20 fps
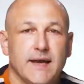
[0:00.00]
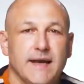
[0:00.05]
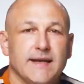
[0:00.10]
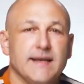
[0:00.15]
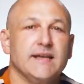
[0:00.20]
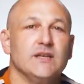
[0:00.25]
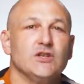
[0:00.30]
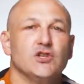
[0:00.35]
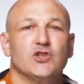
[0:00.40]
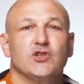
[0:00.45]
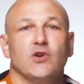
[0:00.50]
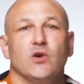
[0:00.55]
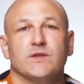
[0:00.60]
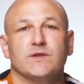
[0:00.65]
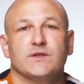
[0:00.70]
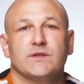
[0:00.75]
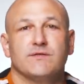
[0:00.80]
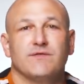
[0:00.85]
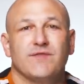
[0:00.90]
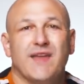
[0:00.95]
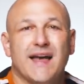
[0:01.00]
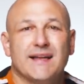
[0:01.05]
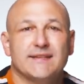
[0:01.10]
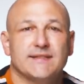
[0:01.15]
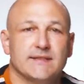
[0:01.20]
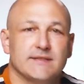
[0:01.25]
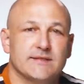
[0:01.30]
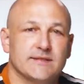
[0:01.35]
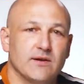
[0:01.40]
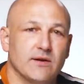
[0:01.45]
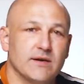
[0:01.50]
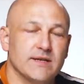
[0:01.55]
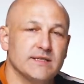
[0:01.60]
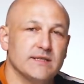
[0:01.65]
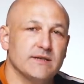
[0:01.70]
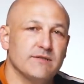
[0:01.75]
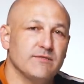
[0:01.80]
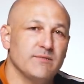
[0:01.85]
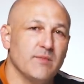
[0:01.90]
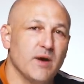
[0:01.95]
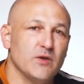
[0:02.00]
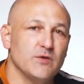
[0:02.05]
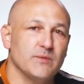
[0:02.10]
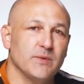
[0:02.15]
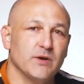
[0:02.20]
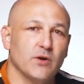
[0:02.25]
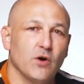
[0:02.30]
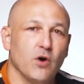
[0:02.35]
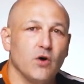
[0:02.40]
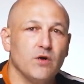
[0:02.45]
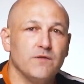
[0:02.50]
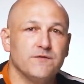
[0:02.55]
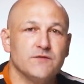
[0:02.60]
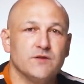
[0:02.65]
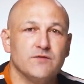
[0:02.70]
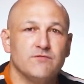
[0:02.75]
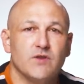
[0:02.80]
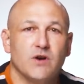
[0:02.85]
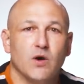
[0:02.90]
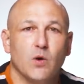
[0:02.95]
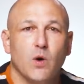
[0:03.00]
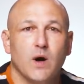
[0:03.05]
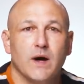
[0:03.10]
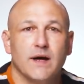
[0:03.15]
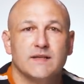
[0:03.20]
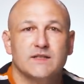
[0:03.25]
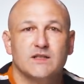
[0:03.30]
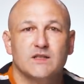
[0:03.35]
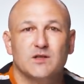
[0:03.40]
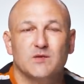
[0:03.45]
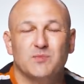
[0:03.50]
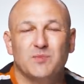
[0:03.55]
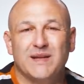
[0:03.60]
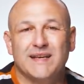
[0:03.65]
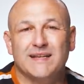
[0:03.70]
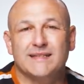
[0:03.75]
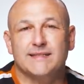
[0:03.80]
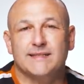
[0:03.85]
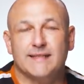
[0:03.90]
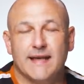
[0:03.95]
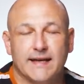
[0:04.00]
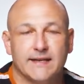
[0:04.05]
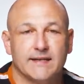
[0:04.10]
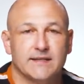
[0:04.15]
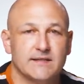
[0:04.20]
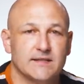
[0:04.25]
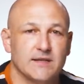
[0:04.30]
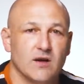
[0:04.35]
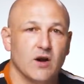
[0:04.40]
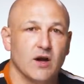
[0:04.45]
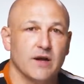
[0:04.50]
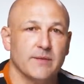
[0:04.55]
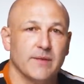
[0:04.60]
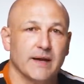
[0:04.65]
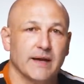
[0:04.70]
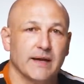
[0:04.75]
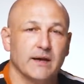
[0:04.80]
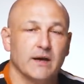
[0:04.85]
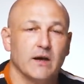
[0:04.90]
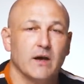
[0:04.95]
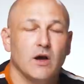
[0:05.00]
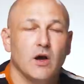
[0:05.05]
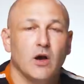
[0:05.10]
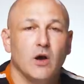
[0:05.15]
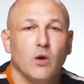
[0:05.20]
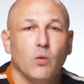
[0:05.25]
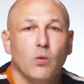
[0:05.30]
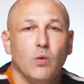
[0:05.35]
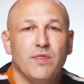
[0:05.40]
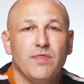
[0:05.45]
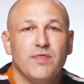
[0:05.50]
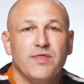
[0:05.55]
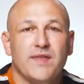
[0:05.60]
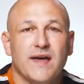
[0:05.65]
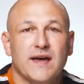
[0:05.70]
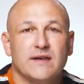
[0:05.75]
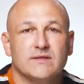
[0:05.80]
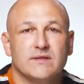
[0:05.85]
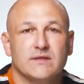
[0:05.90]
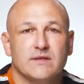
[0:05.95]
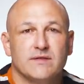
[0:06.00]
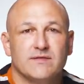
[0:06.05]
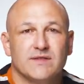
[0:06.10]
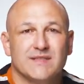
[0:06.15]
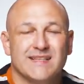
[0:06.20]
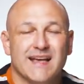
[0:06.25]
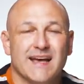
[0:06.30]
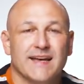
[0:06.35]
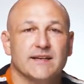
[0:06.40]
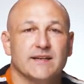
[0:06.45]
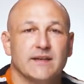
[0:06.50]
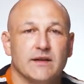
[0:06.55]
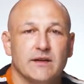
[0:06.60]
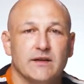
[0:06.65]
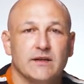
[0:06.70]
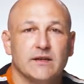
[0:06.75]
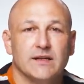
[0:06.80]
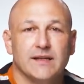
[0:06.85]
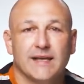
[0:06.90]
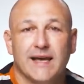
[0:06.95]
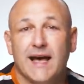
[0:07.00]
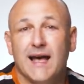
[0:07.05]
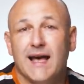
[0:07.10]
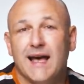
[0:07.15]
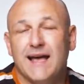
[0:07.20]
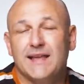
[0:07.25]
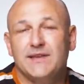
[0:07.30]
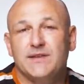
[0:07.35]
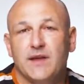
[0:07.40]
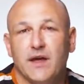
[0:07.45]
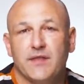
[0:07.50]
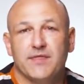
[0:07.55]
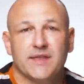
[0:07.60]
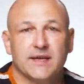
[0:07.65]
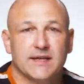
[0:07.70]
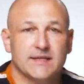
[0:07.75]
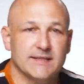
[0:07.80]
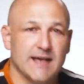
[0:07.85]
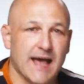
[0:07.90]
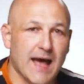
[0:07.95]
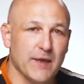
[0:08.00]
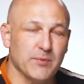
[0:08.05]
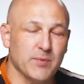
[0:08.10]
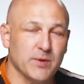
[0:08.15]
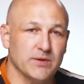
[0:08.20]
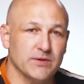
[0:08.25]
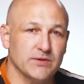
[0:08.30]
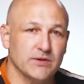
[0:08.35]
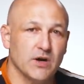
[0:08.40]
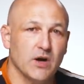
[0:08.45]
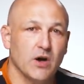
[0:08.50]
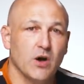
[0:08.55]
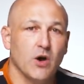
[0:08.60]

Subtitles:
Getting shots of that decisive moment often requires split-second timing. 1/1000th of a second earlier and nothing has happened.